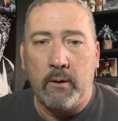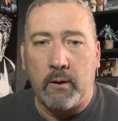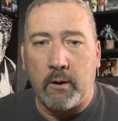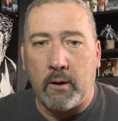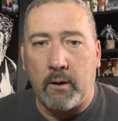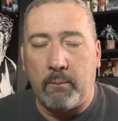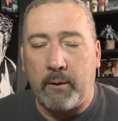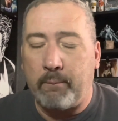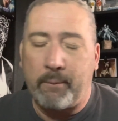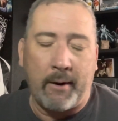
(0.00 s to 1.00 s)
Uh,
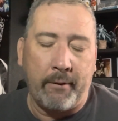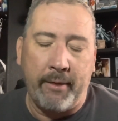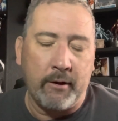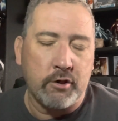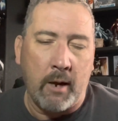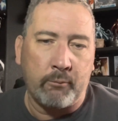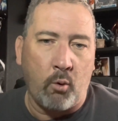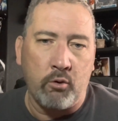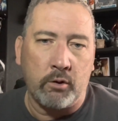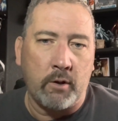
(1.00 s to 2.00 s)
but I think shops
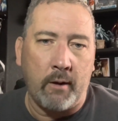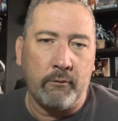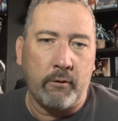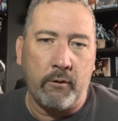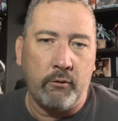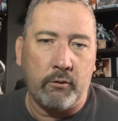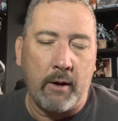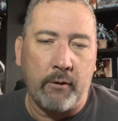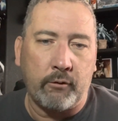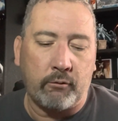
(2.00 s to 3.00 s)
ordered tons of those
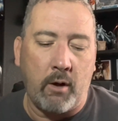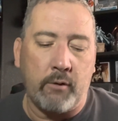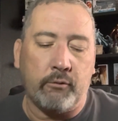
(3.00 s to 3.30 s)
House of Slaughter.